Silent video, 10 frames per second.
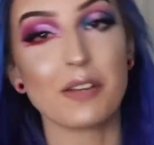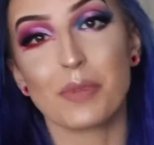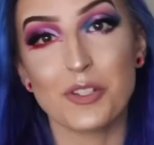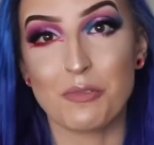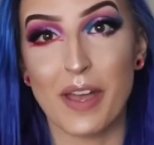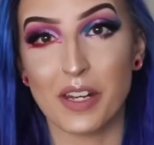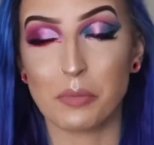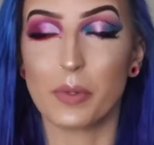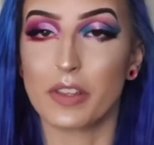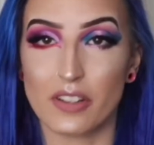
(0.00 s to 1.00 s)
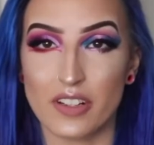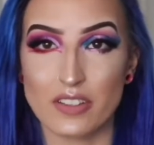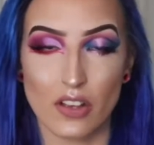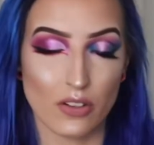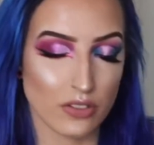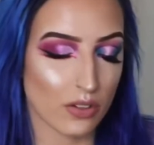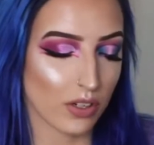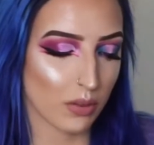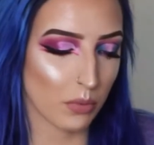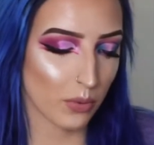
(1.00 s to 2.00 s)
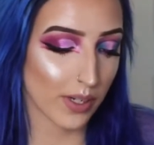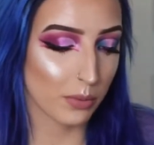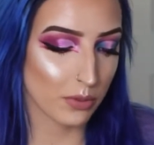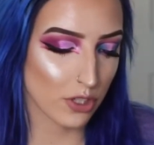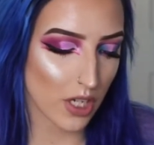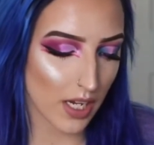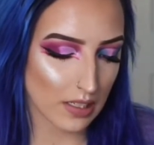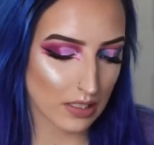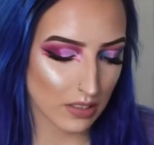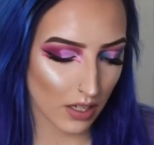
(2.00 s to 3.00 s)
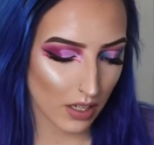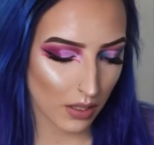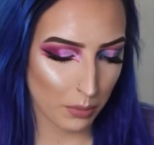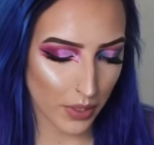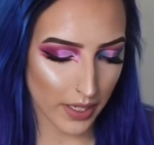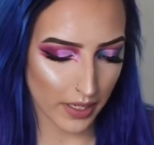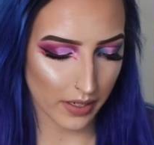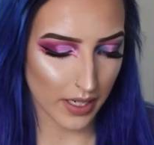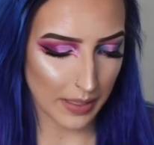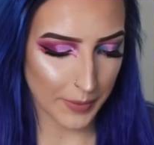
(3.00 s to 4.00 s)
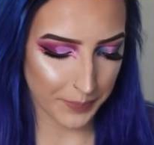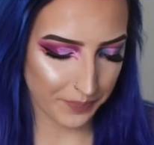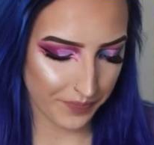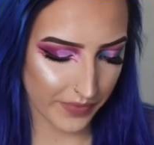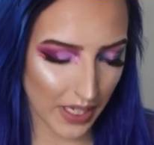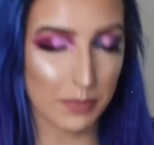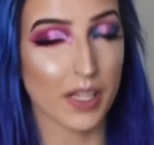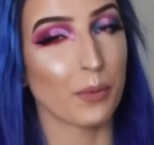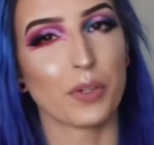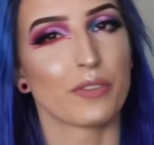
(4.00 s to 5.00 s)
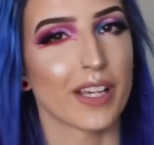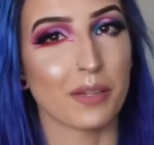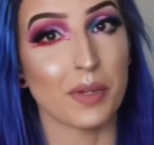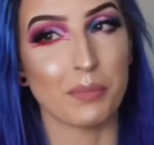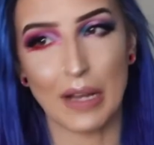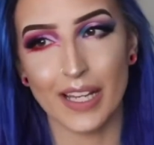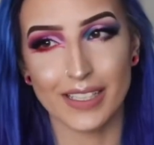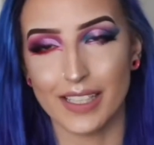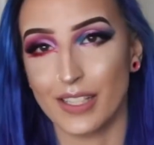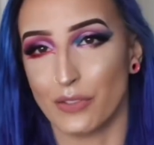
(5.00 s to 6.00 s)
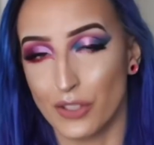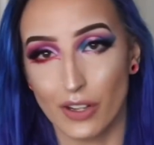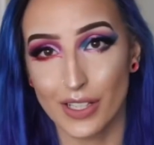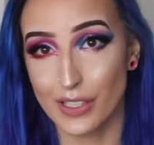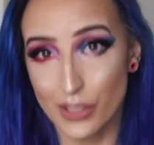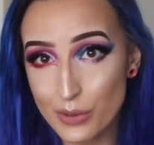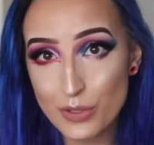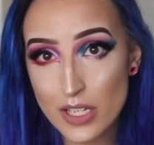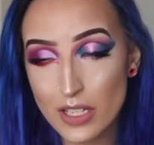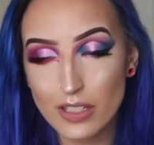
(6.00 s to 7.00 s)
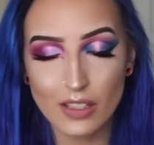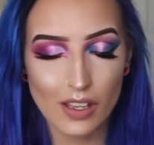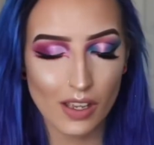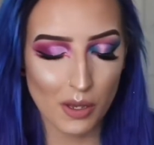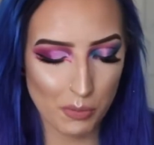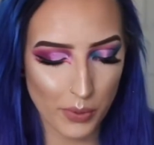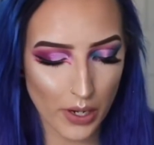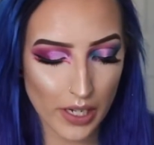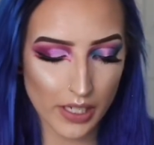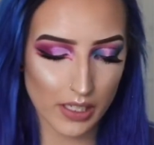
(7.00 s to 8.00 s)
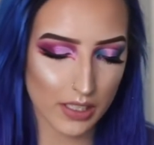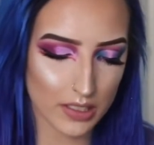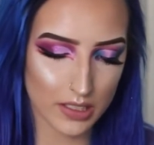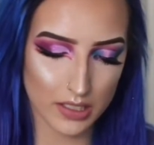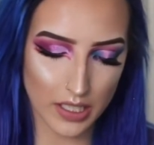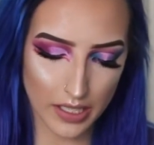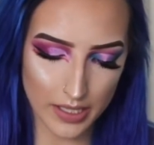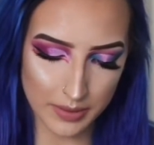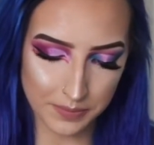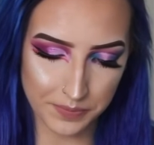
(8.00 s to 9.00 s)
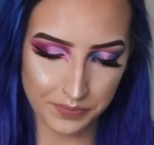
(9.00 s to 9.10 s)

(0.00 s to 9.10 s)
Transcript: be dramatic, but there is also, more wearable shades. But, I wouldn't recommend buying it if you're not going to use it. But, to